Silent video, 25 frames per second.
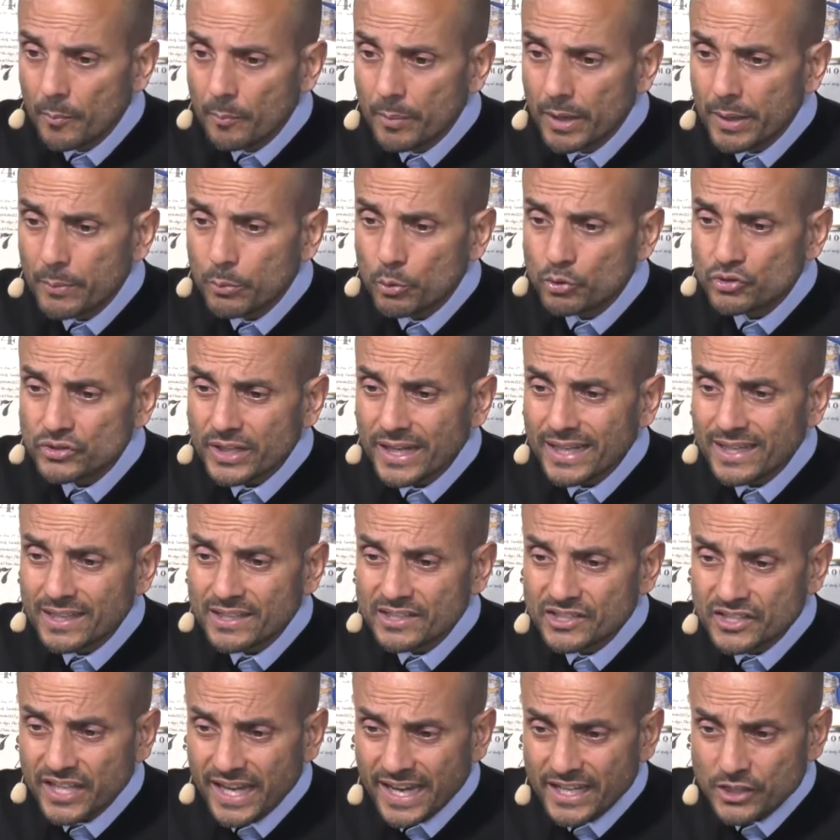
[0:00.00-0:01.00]
People say
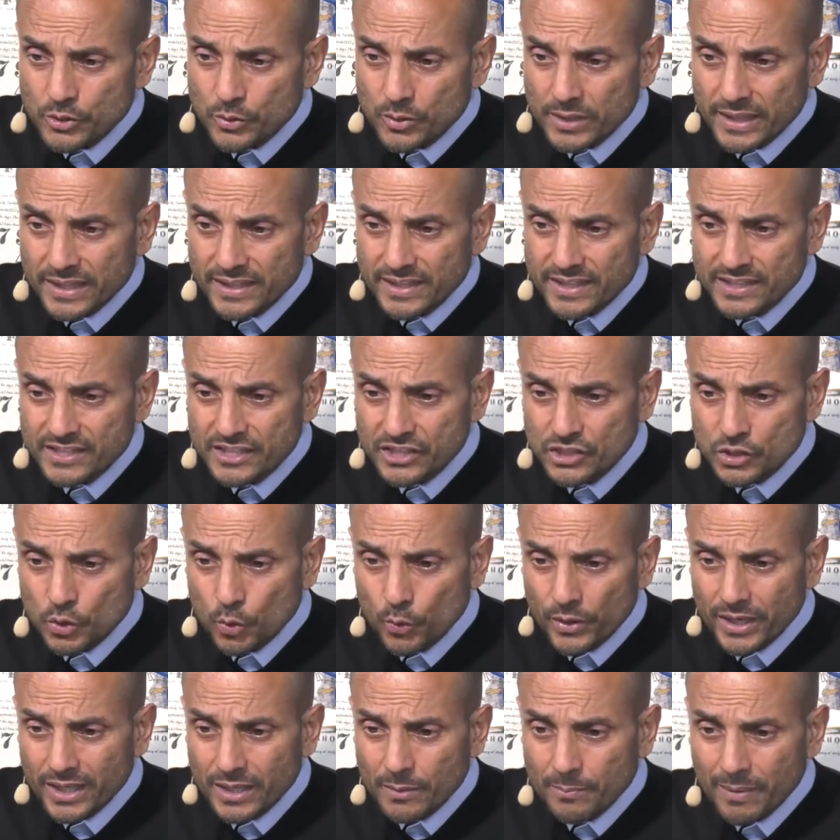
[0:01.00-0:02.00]
contextually this is
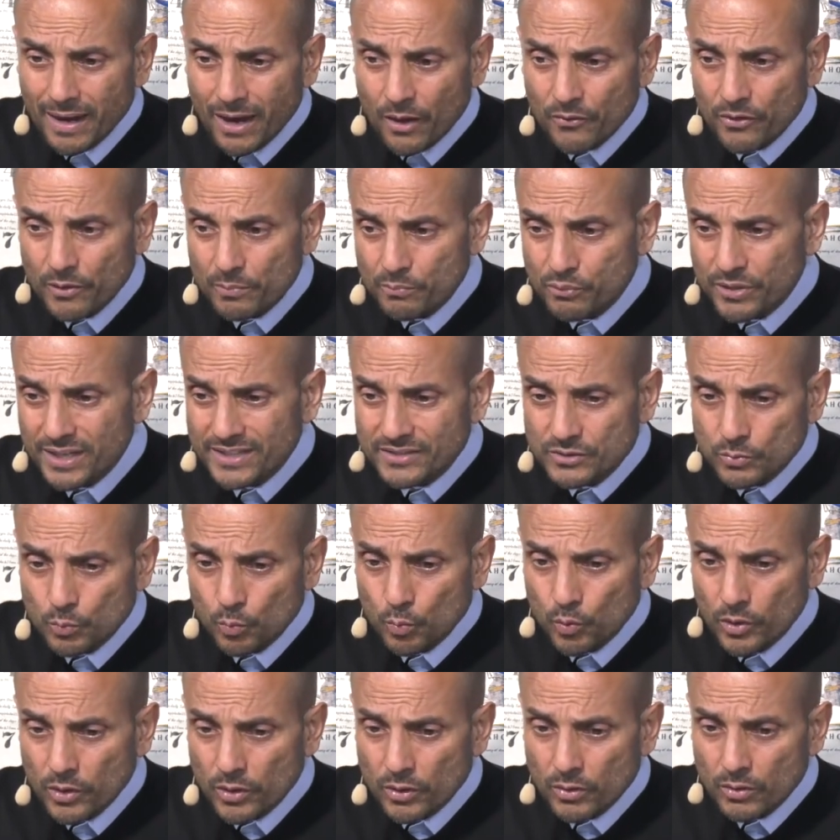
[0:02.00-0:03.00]
talking about the present
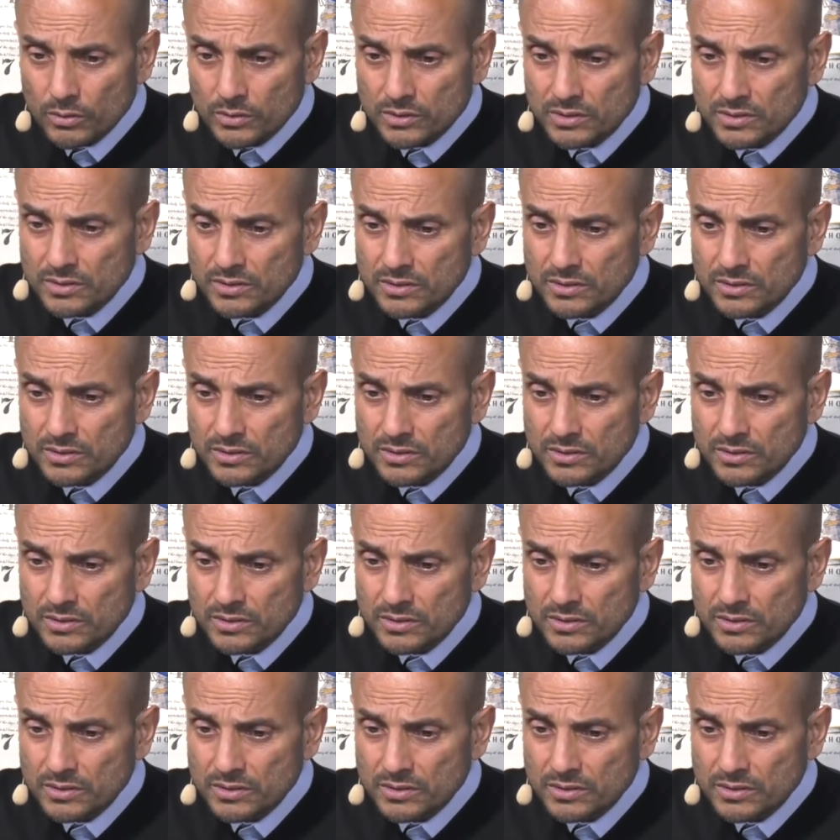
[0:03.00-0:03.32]
world.